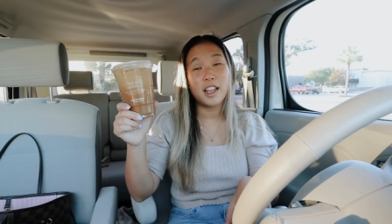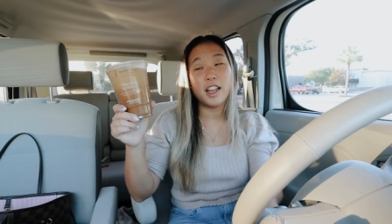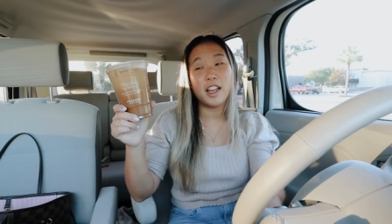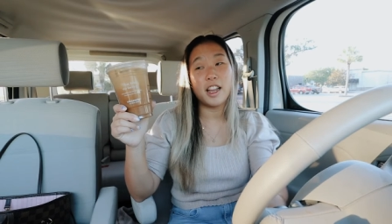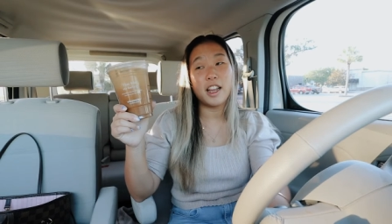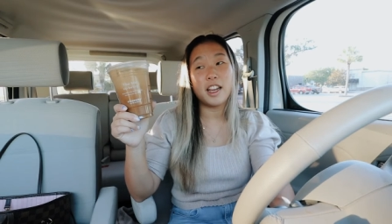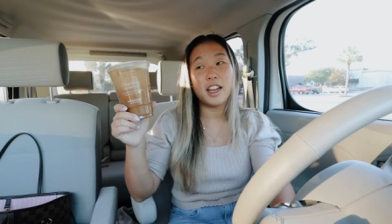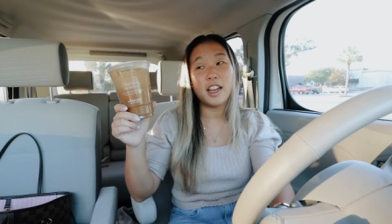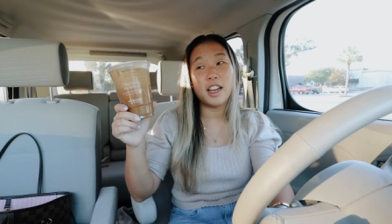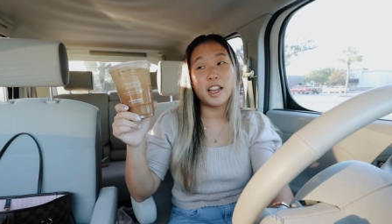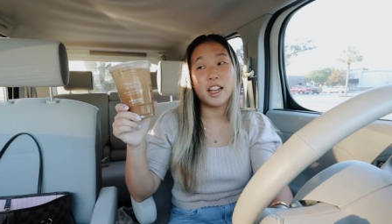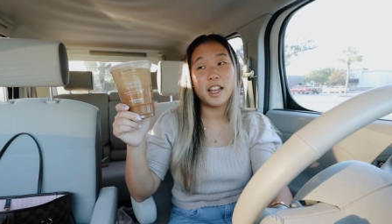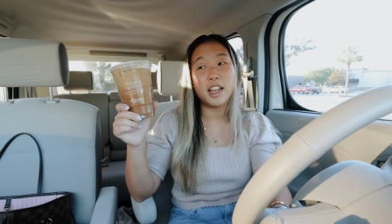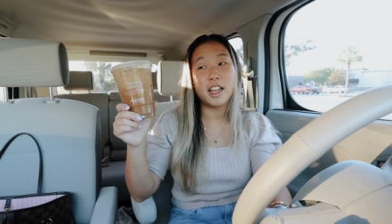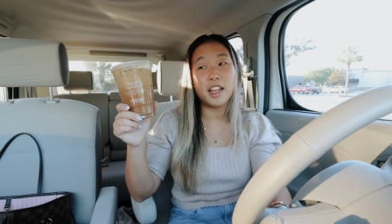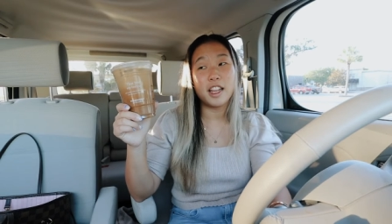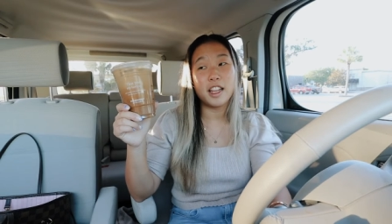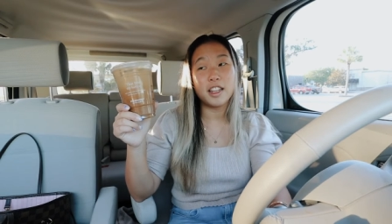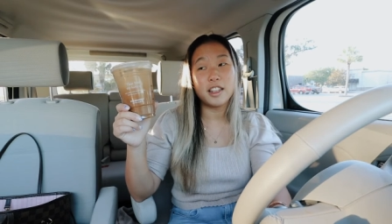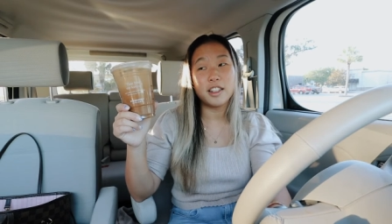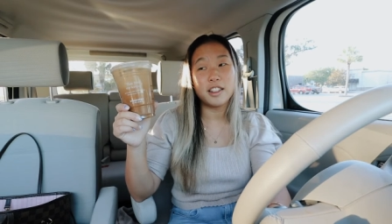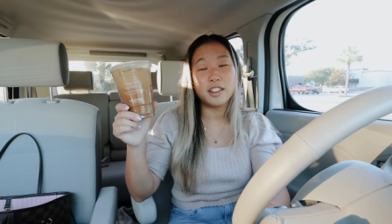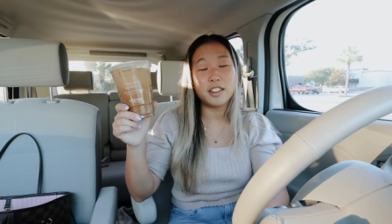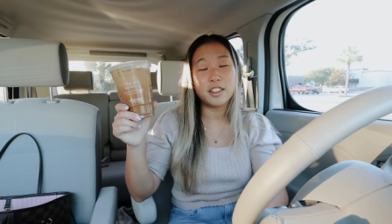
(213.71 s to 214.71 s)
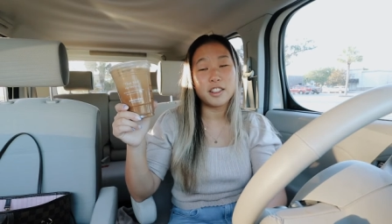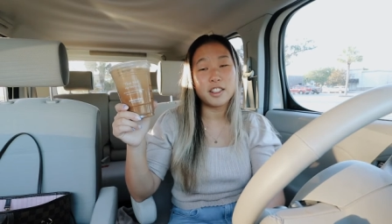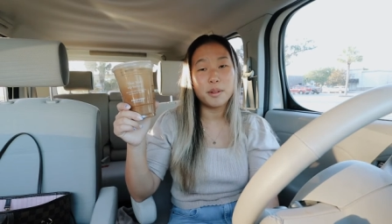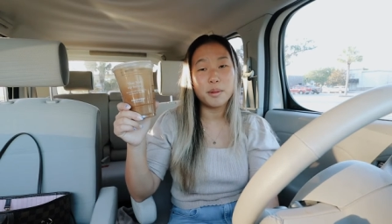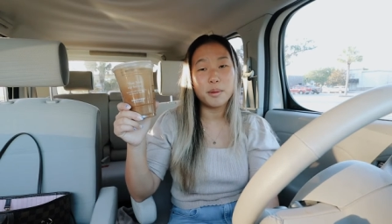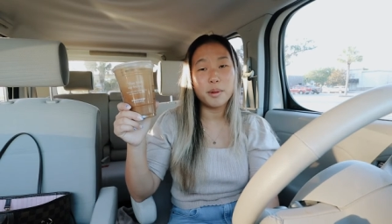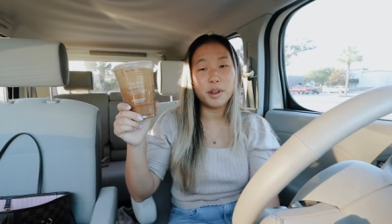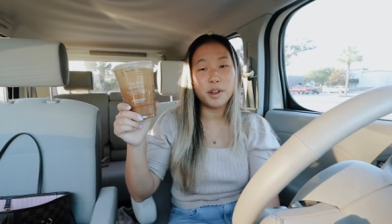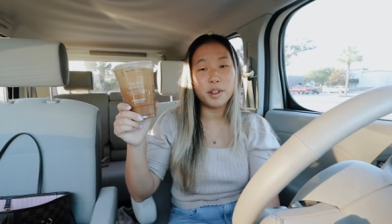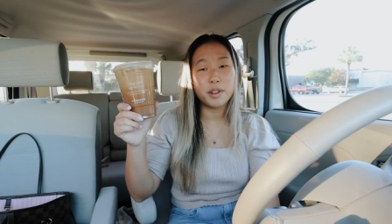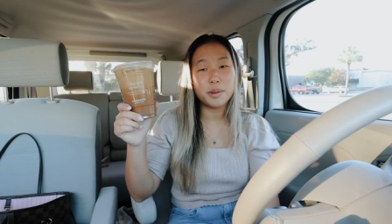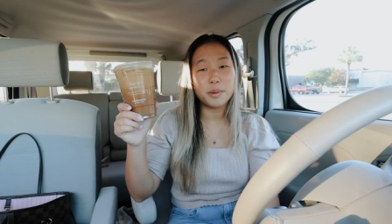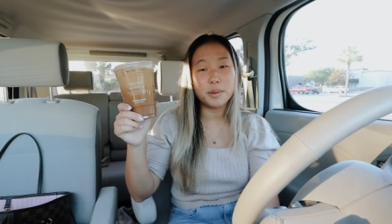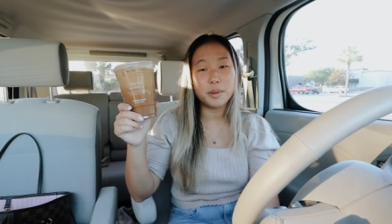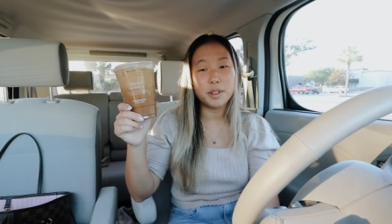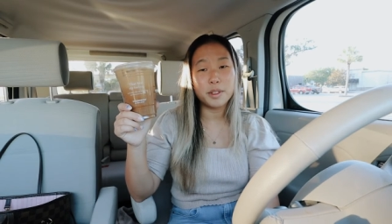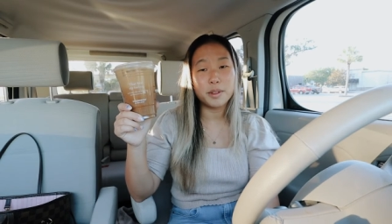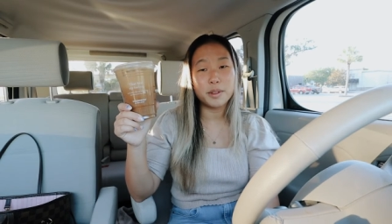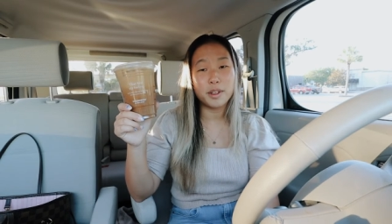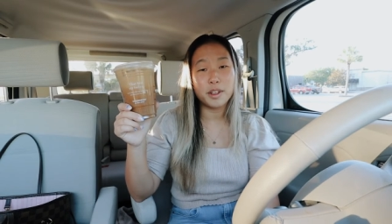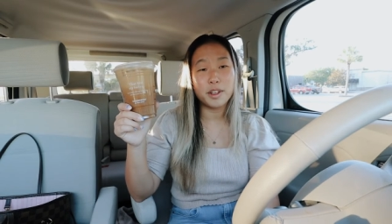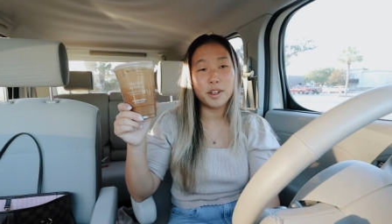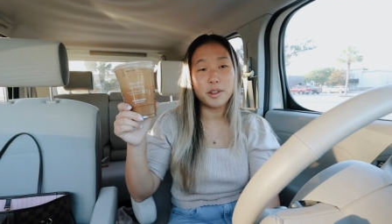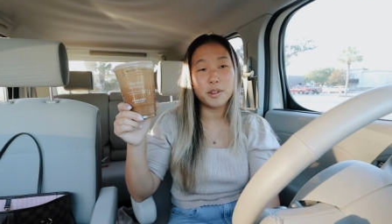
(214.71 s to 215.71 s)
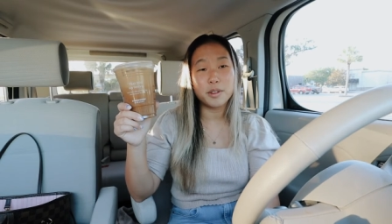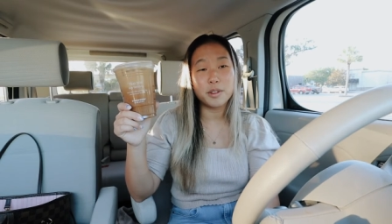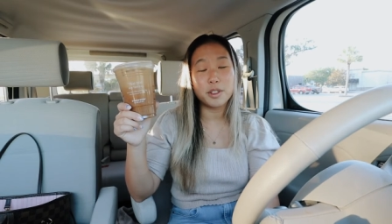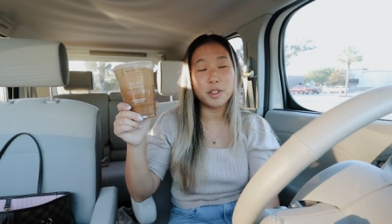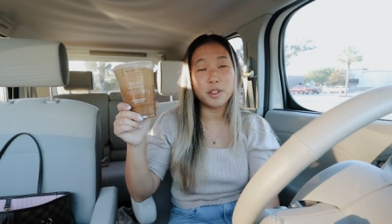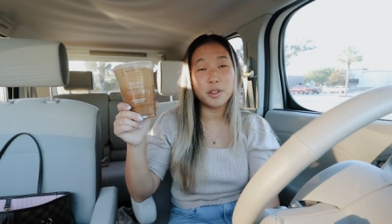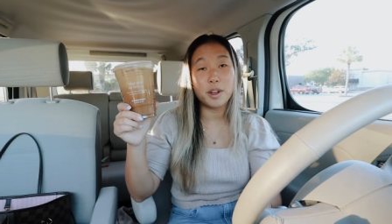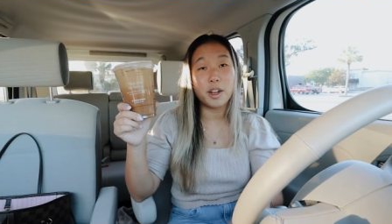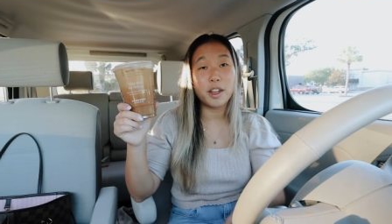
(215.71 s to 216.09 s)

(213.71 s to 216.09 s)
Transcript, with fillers: and what other one do I go to?